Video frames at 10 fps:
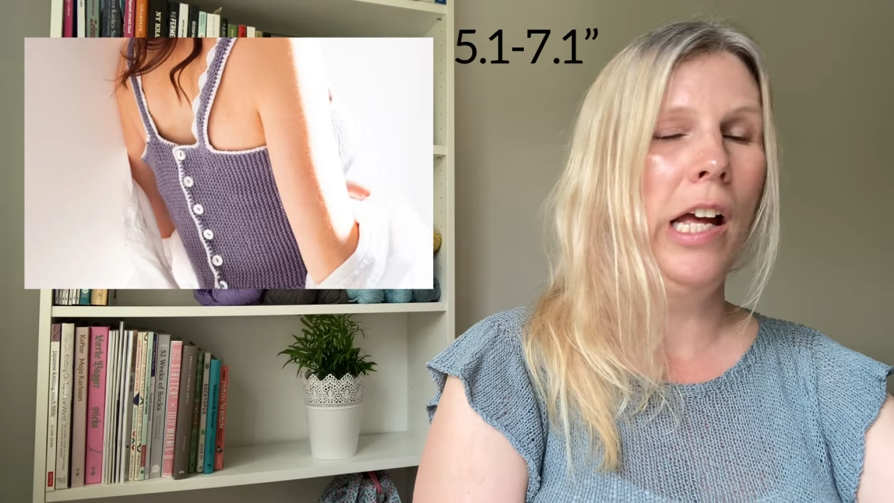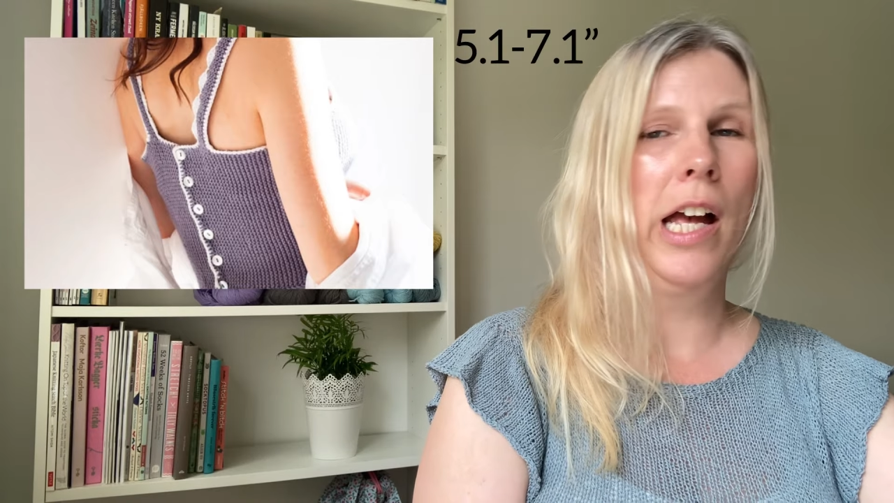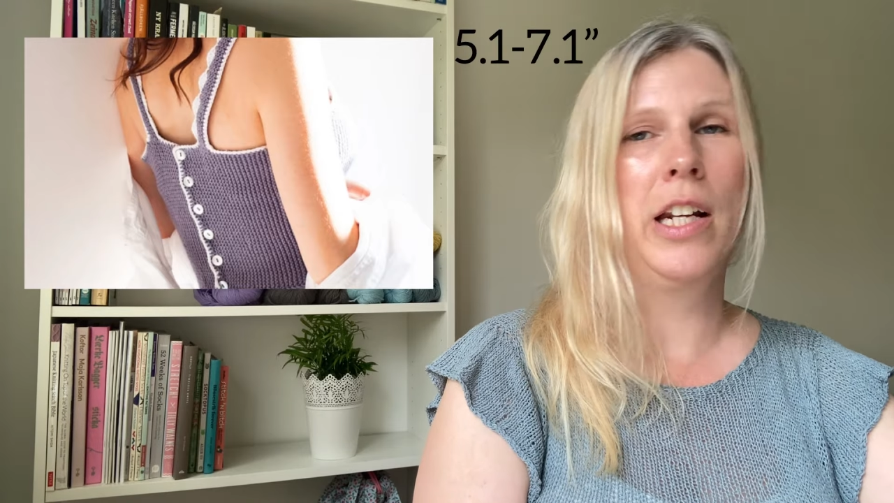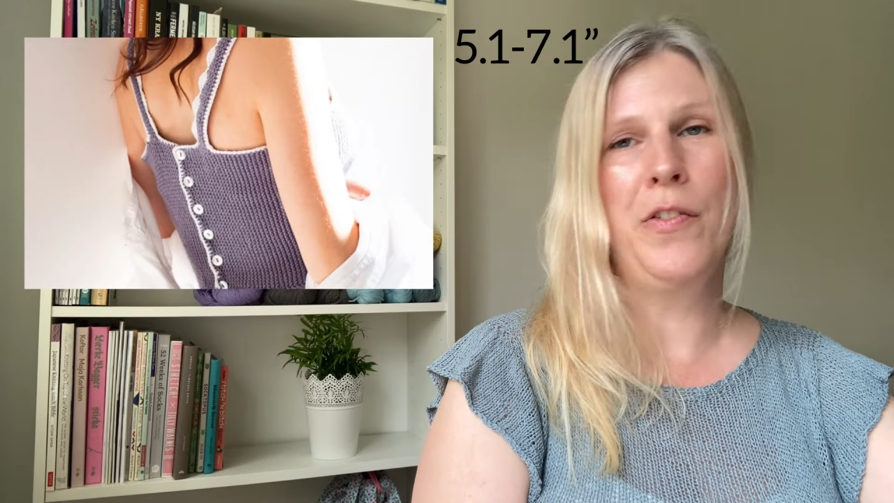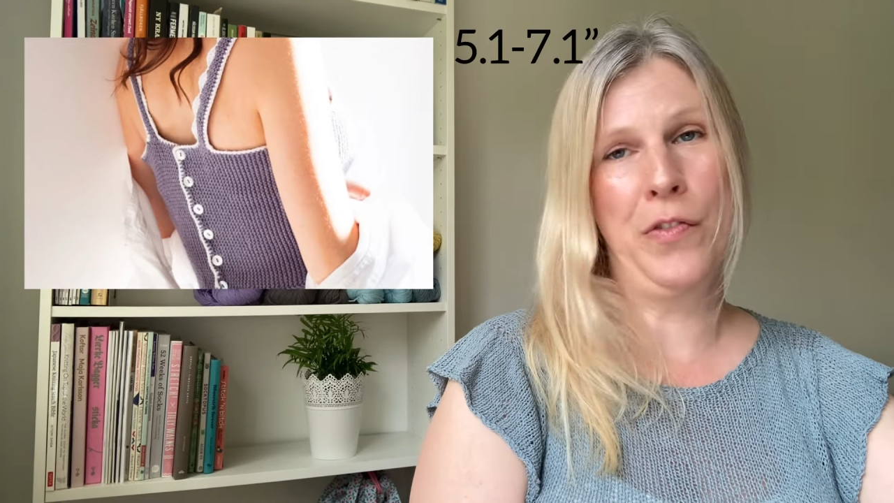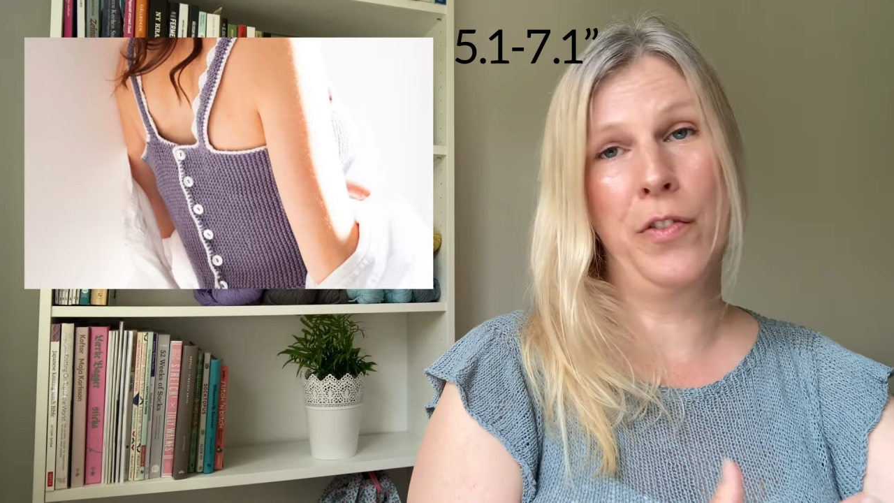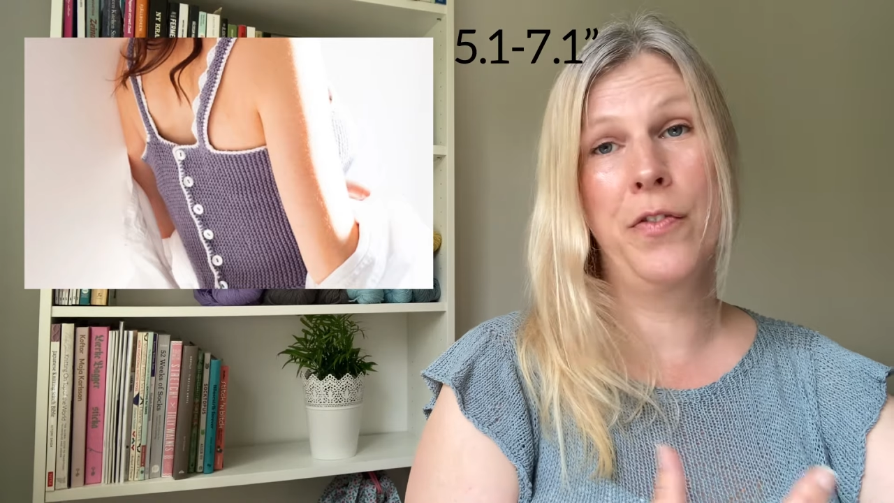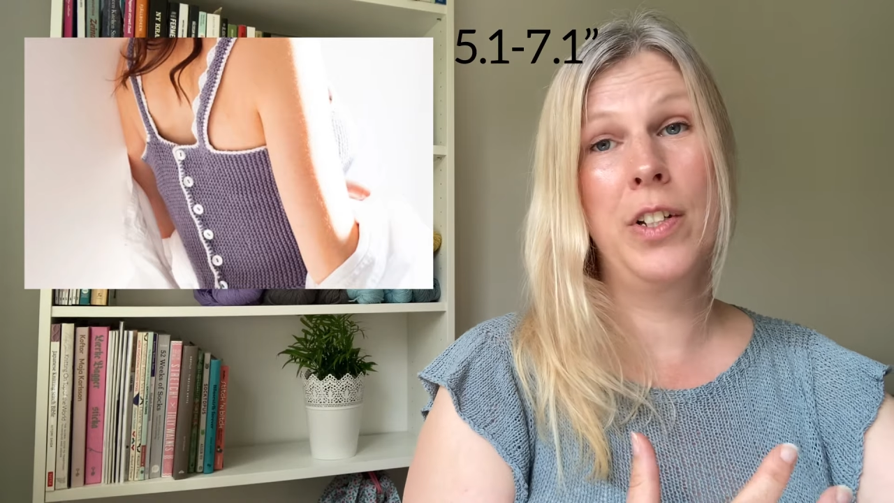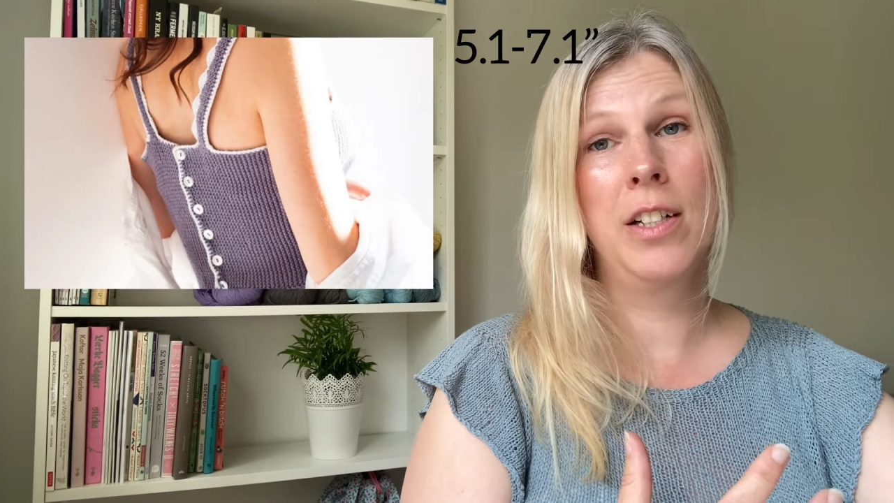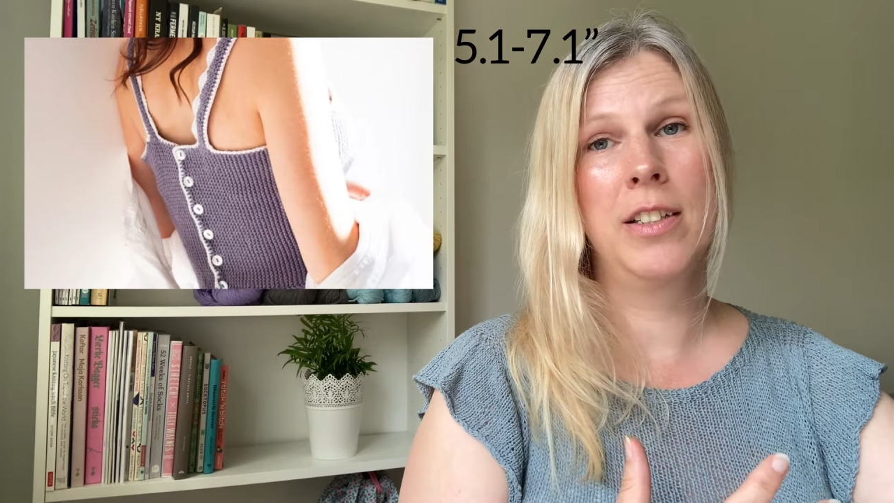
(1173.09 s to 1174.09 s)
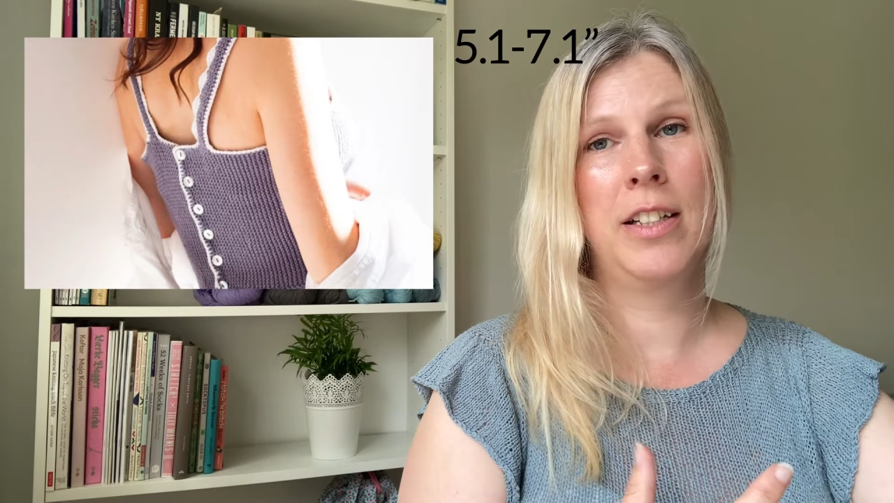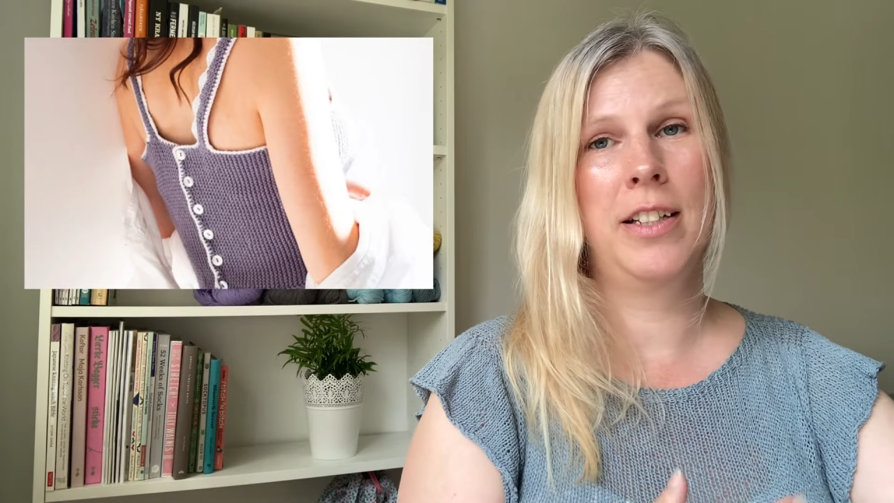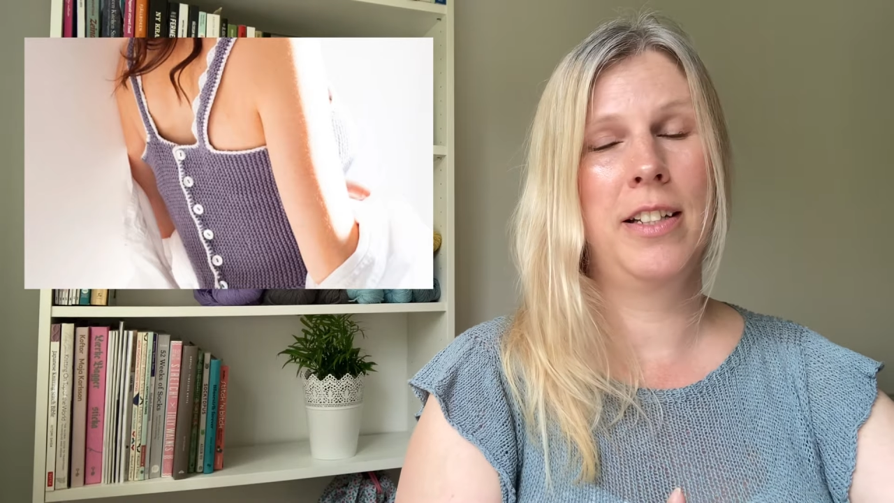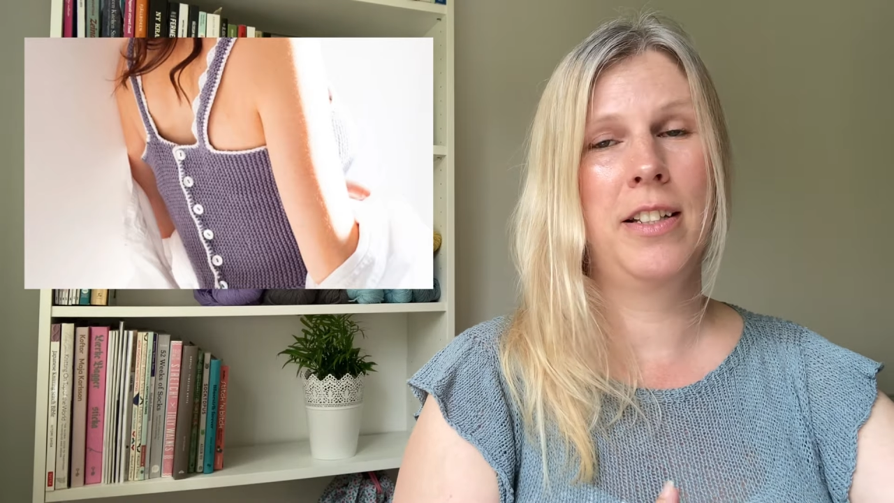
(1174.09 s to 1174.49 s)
And if you feel that